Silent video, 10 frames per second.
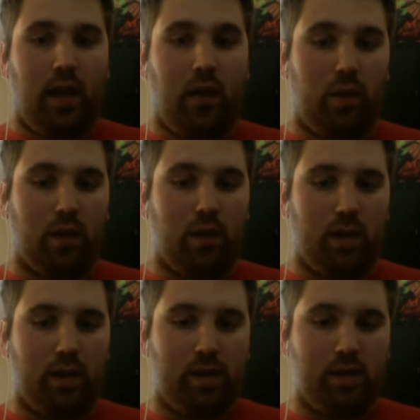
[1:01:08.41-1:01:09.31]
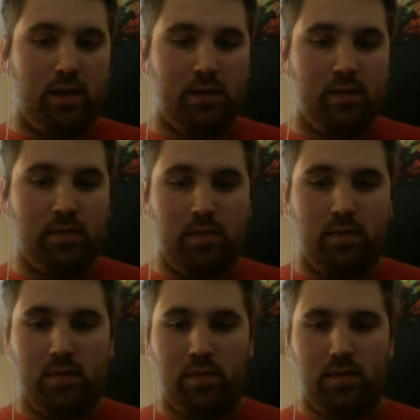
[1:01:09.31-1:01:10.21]
at 1 o'clock.
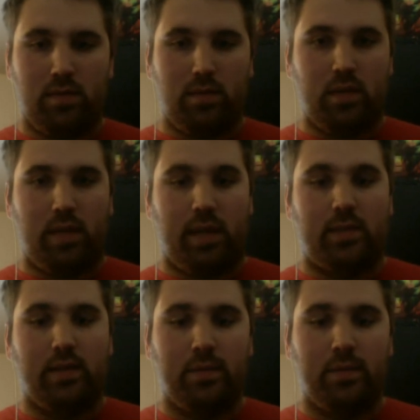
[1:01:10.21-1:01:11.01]
See you guys.